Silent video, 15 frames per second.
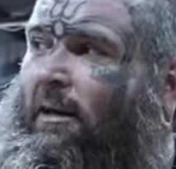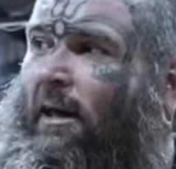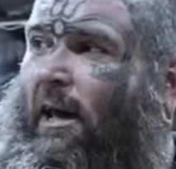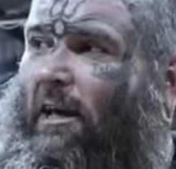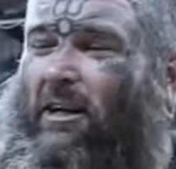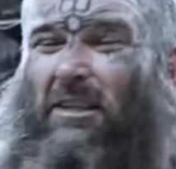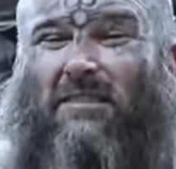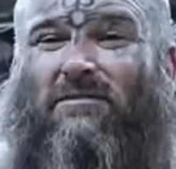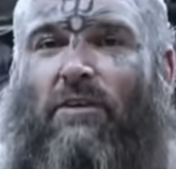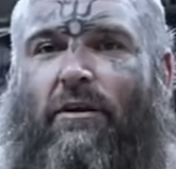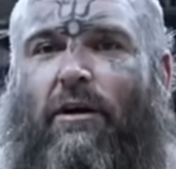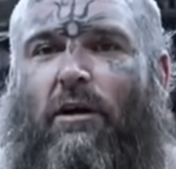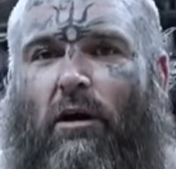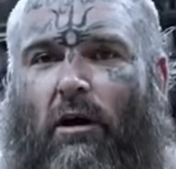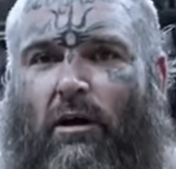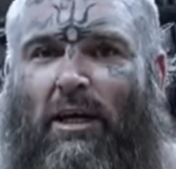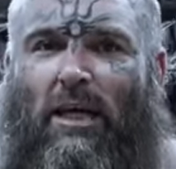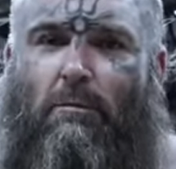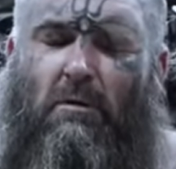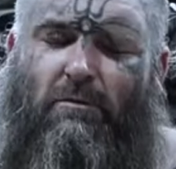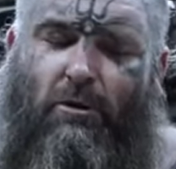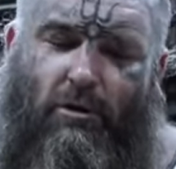and it's very hot, it
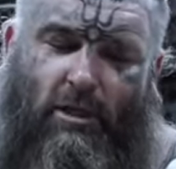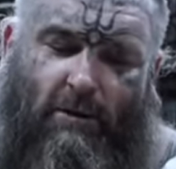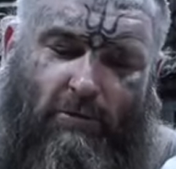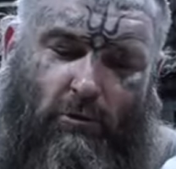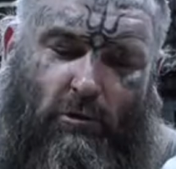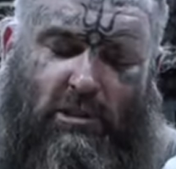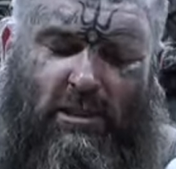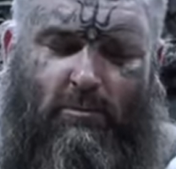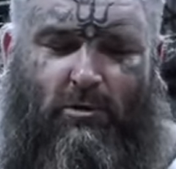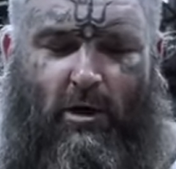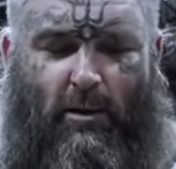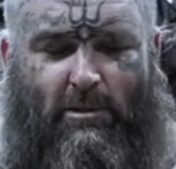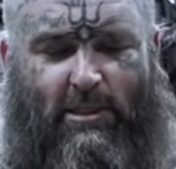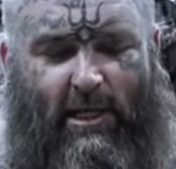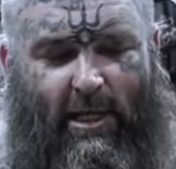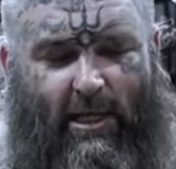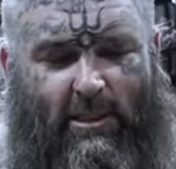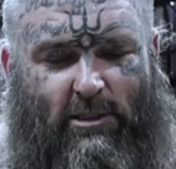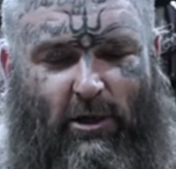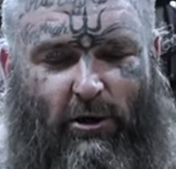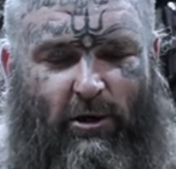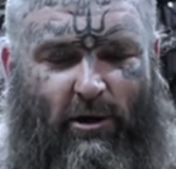can be very difficult sometimes to eat.
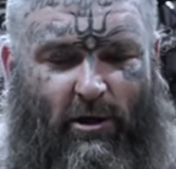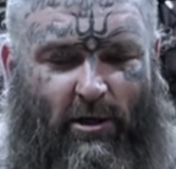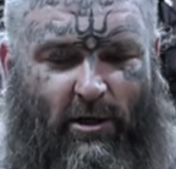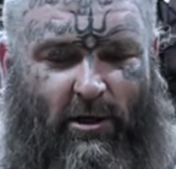So,